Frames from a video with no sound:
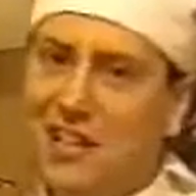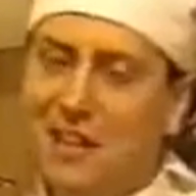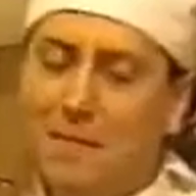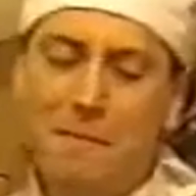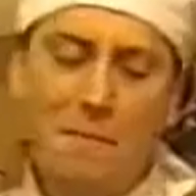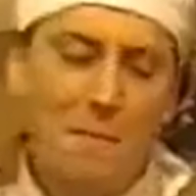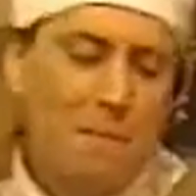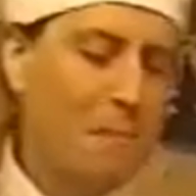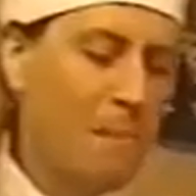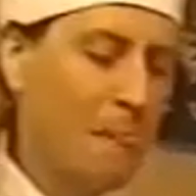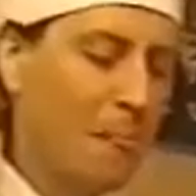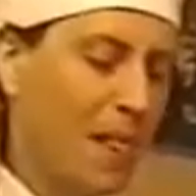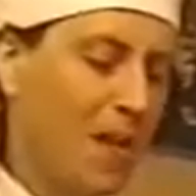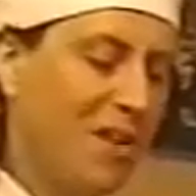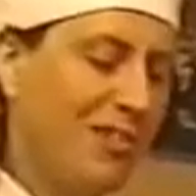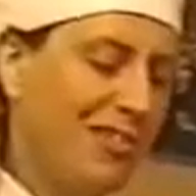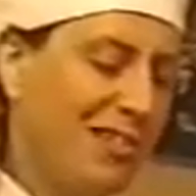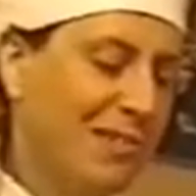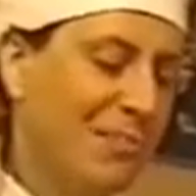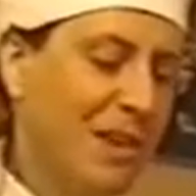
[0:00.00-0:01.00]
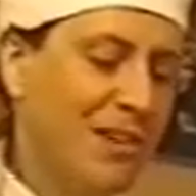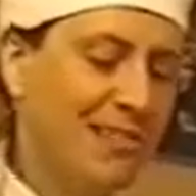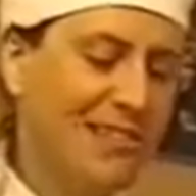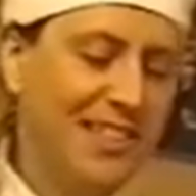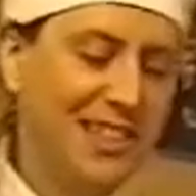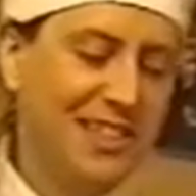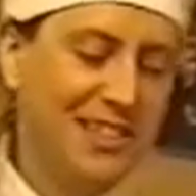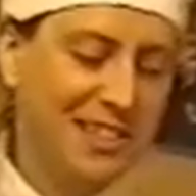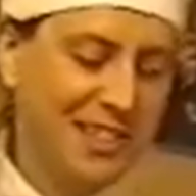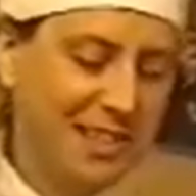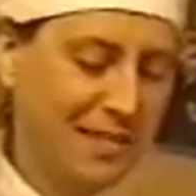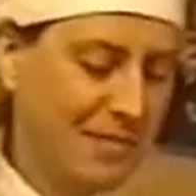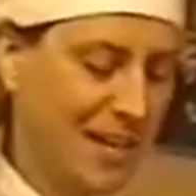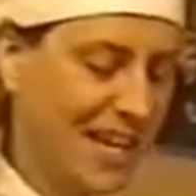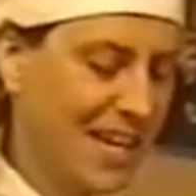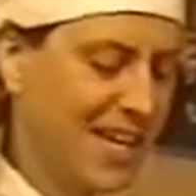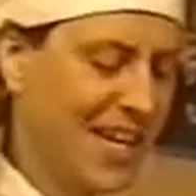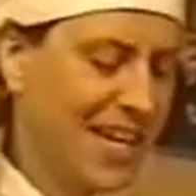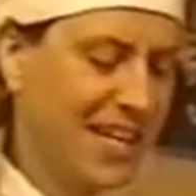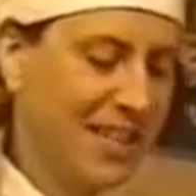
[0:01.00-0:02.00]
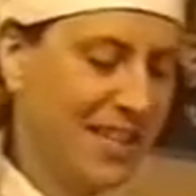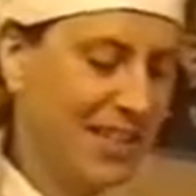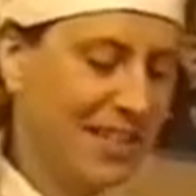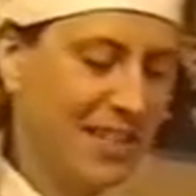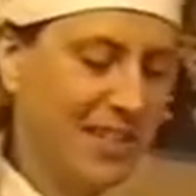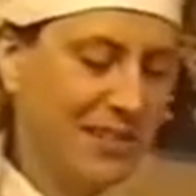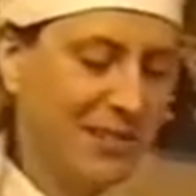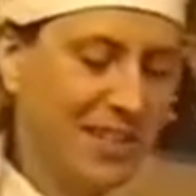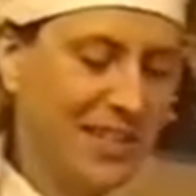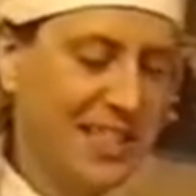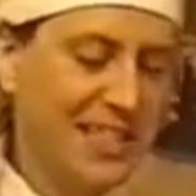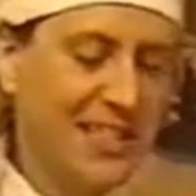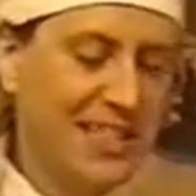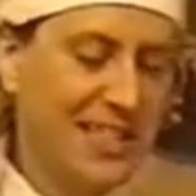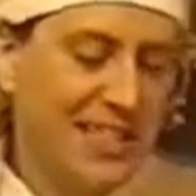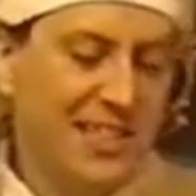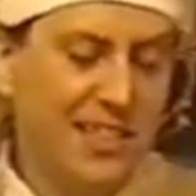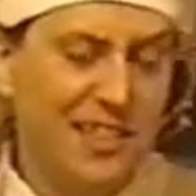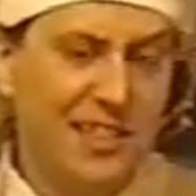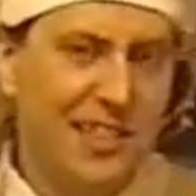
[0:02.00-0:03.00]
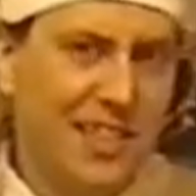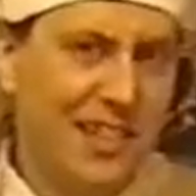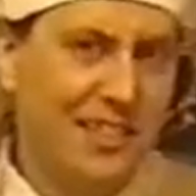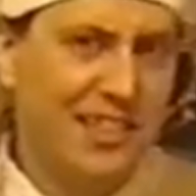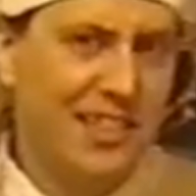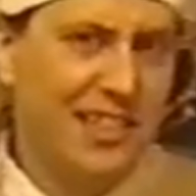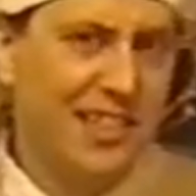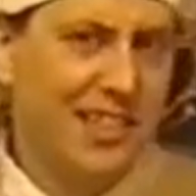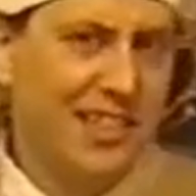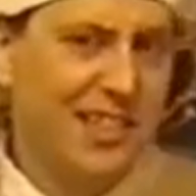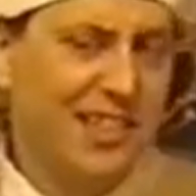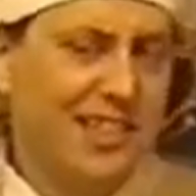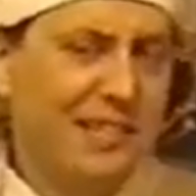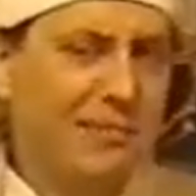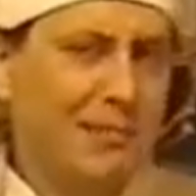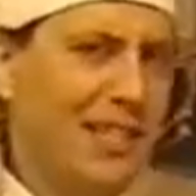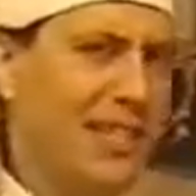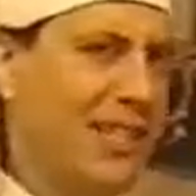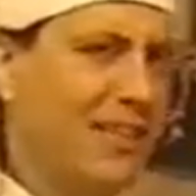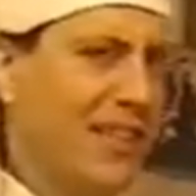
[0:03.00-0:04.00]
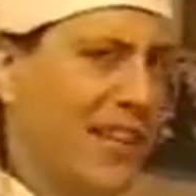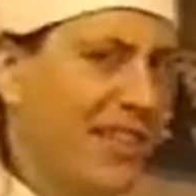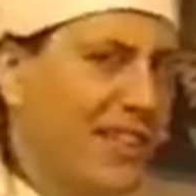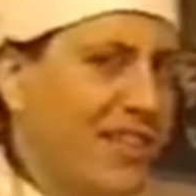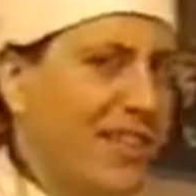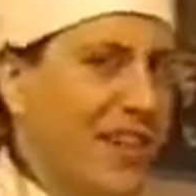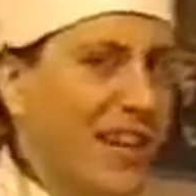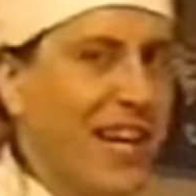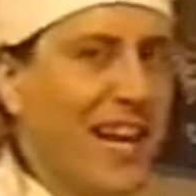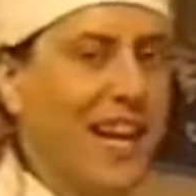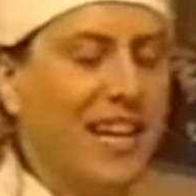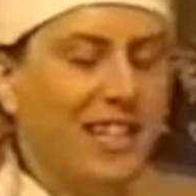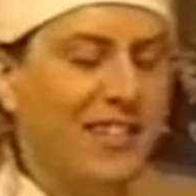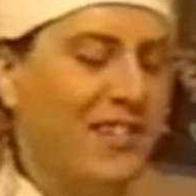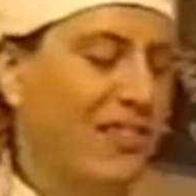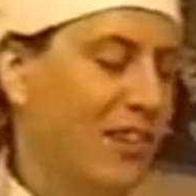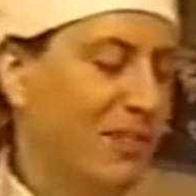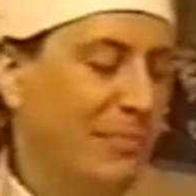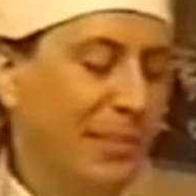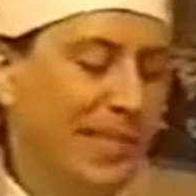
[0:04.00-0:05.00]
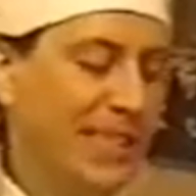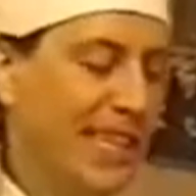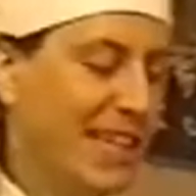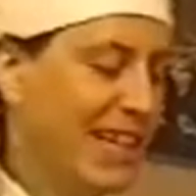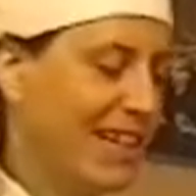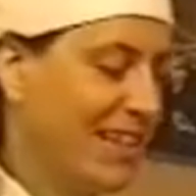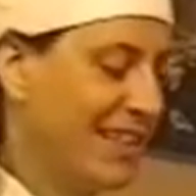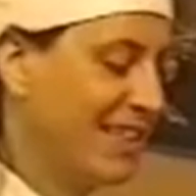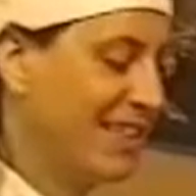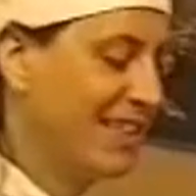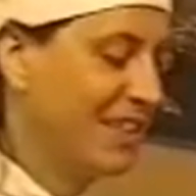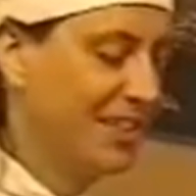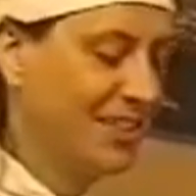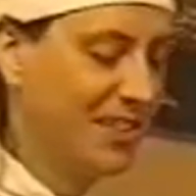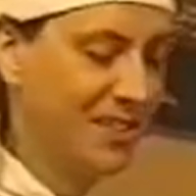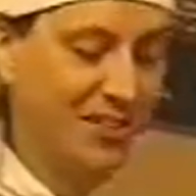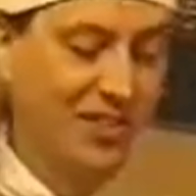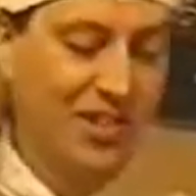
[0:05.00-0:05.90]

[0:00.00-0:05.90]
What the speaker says: cooked both sides of the pancake, because otherwise it doesn't go so good, especially if you're trying to catch it on a particular side or another.